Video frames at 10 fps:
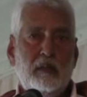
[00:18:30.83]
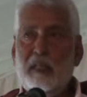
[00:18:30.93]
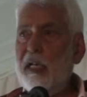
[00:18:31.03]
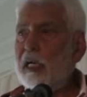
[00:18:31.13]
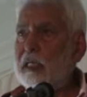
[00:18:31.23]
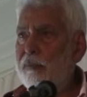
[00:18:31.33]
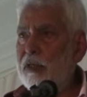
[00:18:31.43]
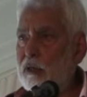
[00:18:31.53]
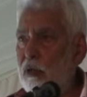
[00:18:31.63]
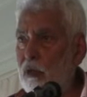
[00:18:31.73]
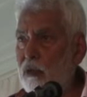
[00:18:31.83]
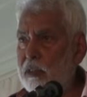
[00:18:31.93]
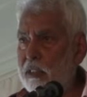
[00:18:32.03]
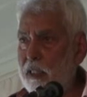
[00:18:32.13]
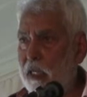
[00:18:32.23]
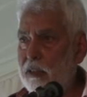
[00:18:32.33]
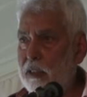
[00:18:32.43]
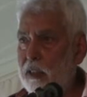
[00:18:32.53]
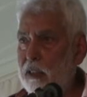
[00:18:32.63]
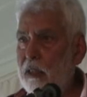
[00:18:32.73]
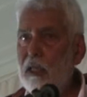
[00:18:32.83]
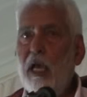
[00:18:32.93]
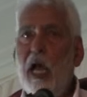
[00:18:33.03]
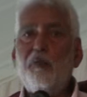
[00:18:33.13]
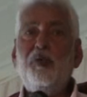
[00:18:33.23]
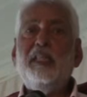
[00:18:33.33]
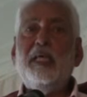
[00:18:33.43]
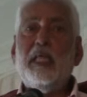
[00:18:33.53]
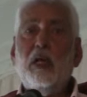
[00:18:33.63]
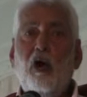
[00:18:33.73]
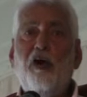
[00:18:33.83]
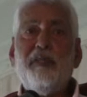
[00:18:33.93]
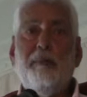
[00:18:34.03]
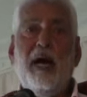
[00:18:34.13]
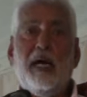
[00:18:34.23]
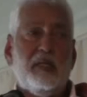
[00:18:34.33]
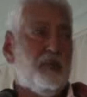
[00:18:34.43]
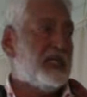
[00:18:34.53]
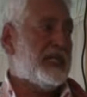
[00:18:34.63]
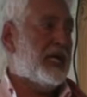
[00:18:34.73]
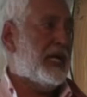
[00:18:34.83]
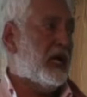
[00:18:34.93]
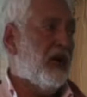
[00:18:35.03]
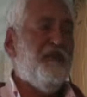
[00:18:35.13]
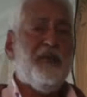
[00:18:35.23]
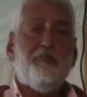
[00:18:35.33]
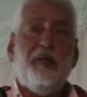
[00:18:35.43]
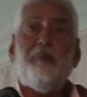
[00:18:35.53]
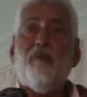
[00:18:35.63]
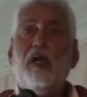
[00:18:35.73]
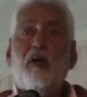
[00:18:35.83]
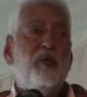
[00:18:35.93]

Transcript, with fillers: They're not coming to loot this country. And we think the law of the market will take care of it. People will